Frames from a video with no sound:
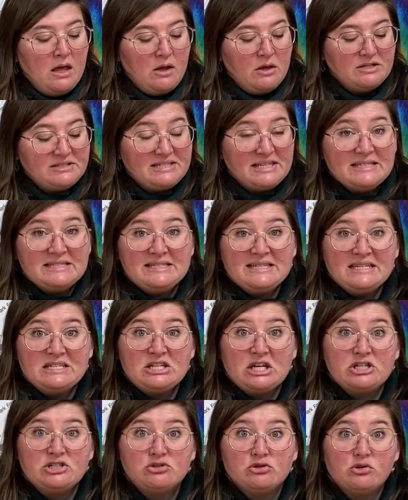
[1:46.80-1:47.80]
Since the
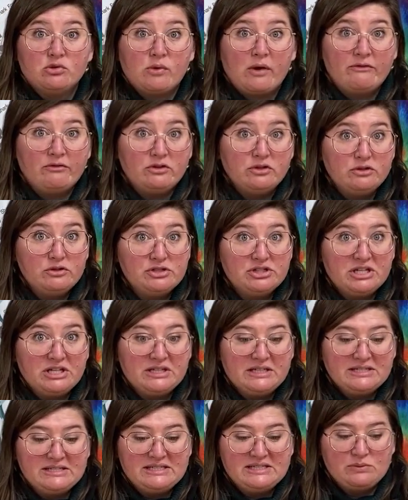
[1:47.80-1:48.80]
Industrial Revolution,
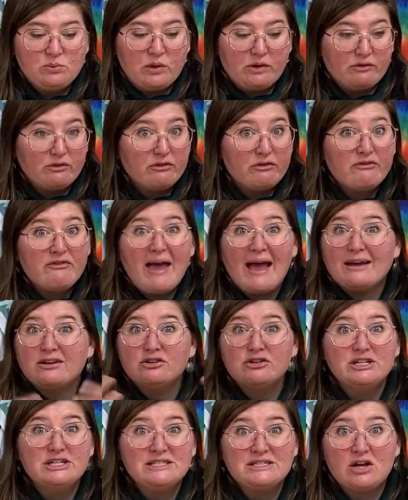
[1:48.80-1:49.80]
this is when our
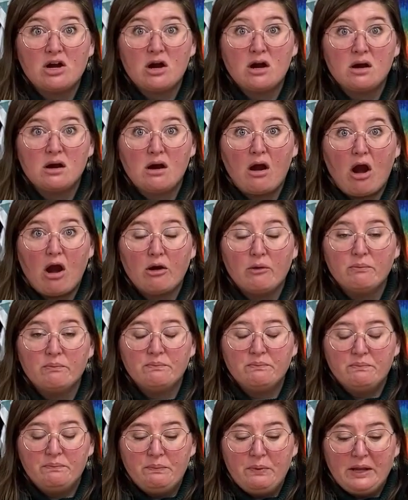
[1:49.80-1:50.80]
factories are, are
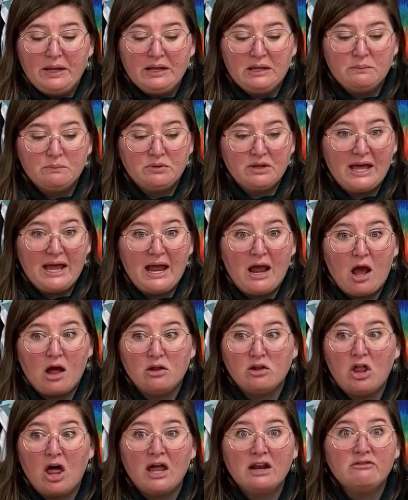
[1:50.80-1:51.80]
being in play, a
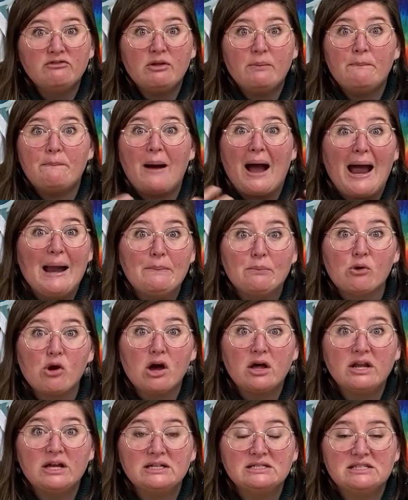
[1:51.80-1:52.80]
lot of the
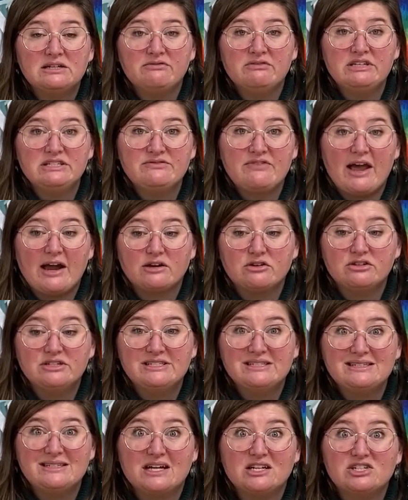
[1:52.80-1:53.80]
byproduct of these factors
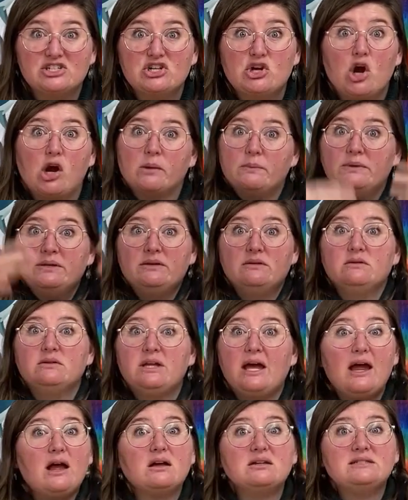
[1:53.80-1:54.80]
is actually carbon
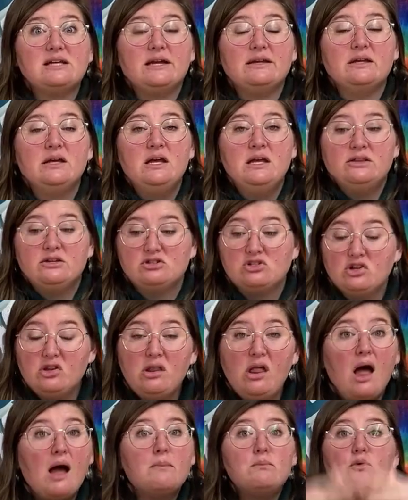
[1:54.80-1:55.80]
dioxide. There's a
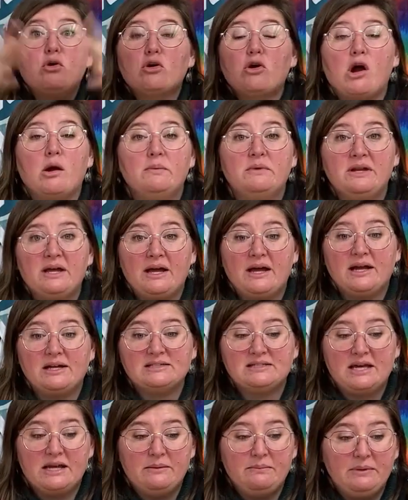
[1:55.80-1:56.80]
lot more carbon
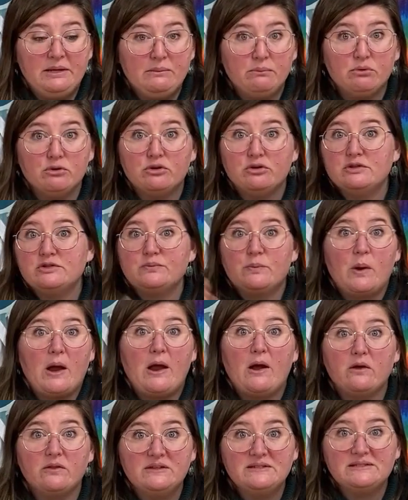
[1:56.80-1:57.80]
dioxide being produced by
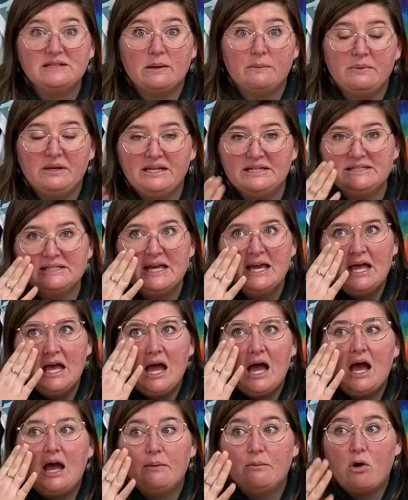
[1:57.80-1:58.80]
all these companies,
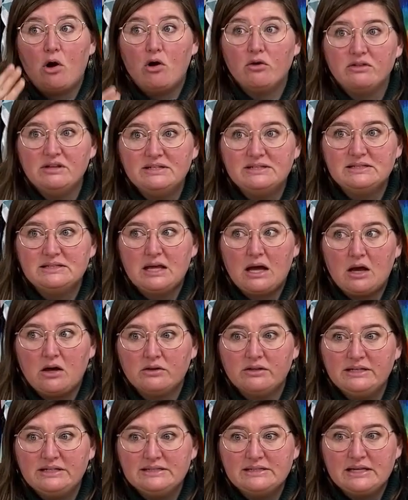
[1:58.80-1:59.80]
um, all these all
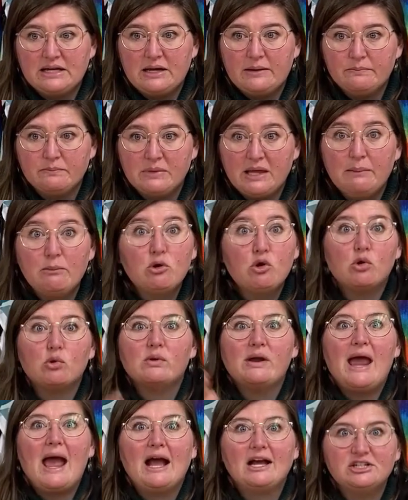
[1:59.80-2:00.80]
these um, chemical
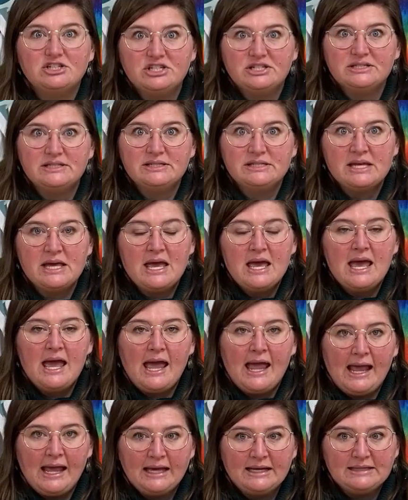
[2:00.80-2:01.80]
reactions,
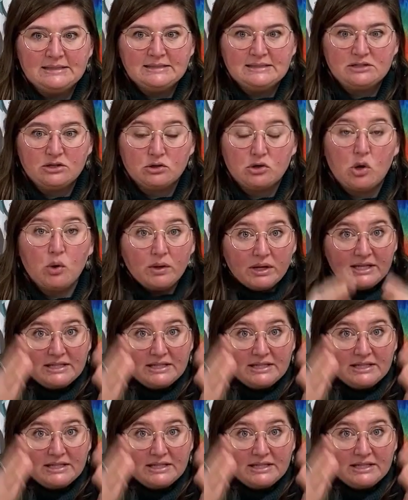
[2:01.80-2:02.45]
and they're going